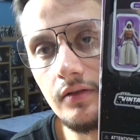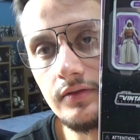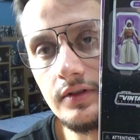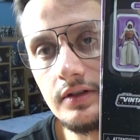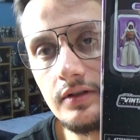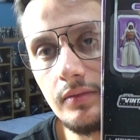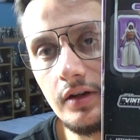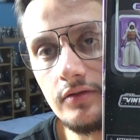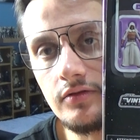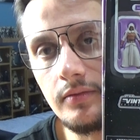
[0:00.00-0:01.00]
obviously some
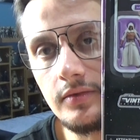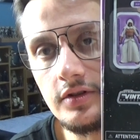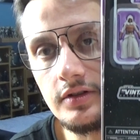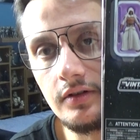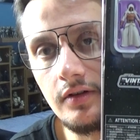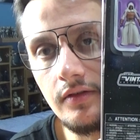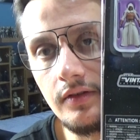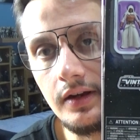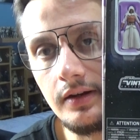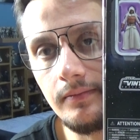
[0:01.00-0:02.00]
larger images on
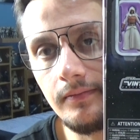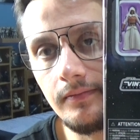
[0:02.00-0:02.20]
there.